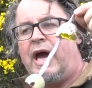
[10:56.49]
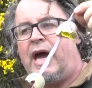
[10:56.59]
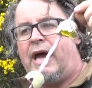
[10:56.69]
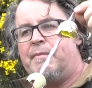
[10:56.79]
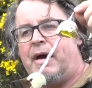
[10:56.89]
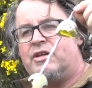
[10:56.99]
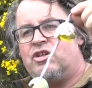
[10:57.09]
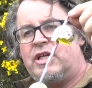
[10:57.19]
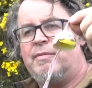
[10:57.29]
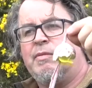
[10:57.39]
and
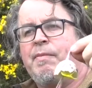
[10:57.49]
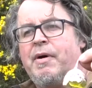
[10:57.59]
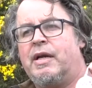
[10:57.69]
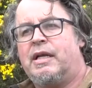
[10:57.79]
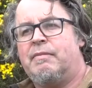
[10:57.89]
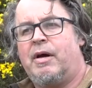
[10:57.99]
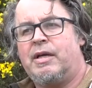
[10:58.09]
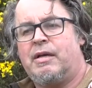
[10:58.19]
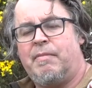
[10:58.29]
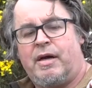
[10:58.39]
she'll keep them up until
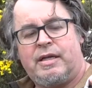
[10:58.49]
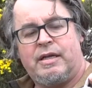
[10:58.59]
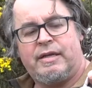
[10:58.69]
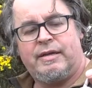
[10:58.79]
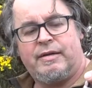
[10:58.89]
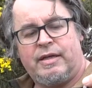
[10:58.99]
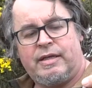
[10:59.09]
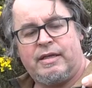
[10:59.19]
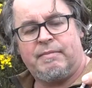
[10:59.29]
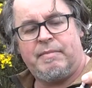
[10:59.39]

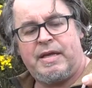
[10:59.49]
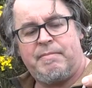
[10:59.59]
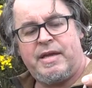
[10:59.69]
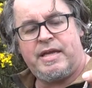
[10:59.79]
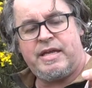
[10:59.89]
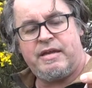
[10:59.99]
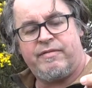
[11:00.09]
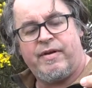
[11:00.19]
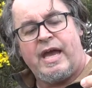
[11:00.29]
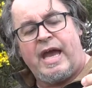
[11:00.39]
the May
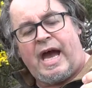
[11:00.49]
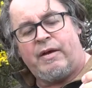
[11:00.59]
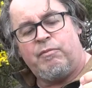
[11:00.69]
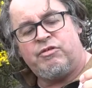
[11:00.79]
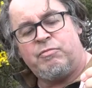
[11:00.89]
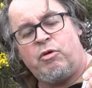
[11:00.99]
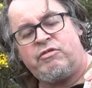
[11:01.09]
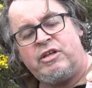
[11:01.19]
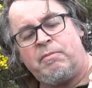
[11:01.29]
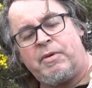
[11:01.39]
Eve, and was
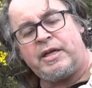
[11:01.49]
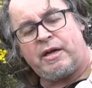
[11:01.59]
mostly done by